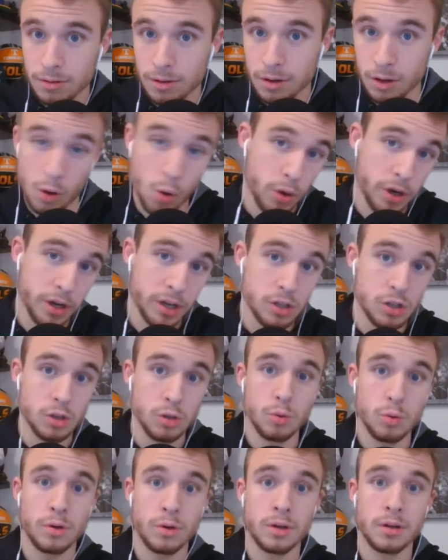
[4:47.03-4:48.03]
according
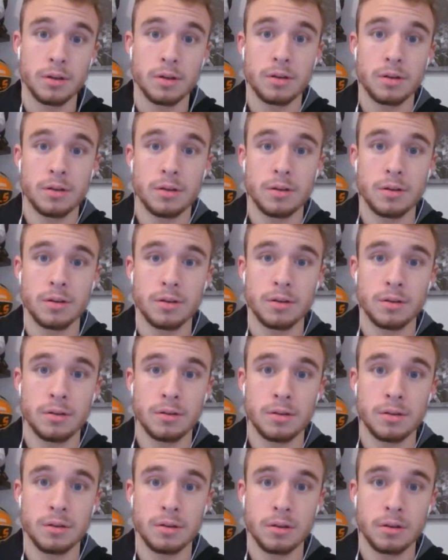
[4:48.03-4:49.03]
to
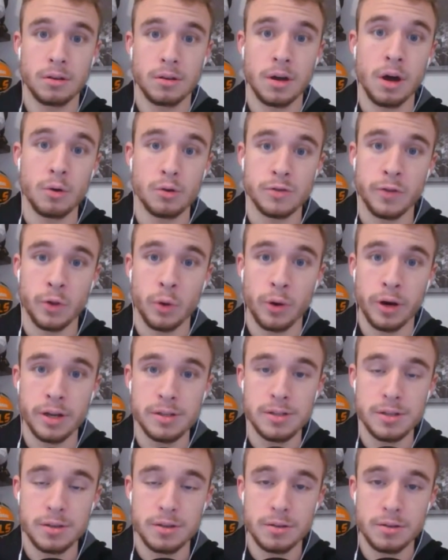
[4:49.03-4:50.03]
Coach
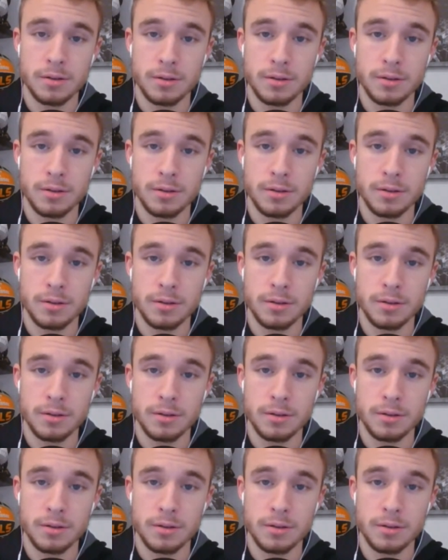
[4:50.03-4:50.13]
Flores.